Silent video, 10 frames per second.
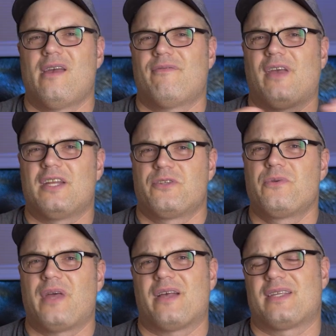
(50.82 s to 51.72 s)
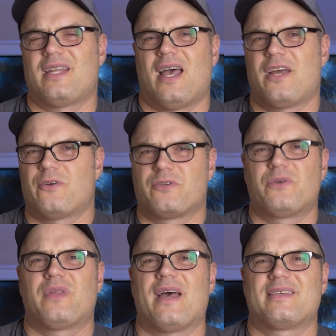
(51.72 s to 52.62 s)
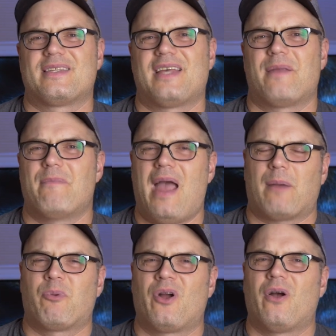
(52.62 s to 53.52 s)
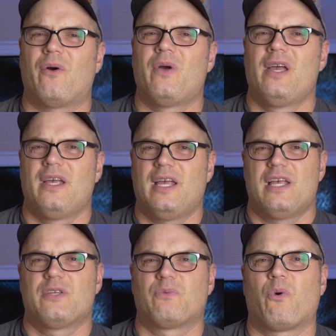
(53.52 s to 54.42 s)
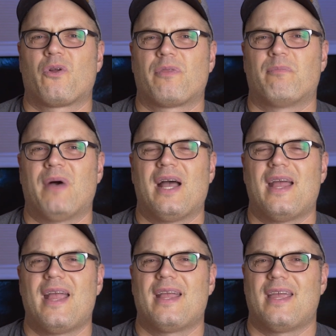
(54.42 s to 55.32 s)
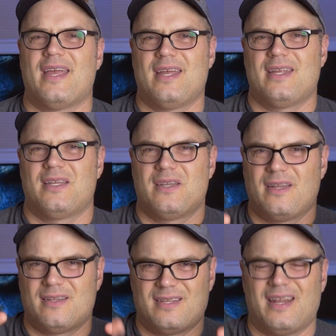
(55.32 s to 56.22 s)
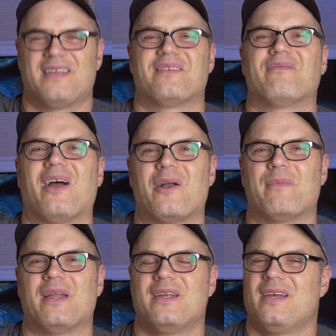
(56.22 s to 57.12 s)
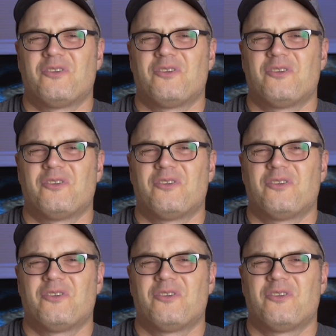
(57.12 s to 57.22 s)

if a 2009 or 2010 Mac Pro is worth buying in today's environment.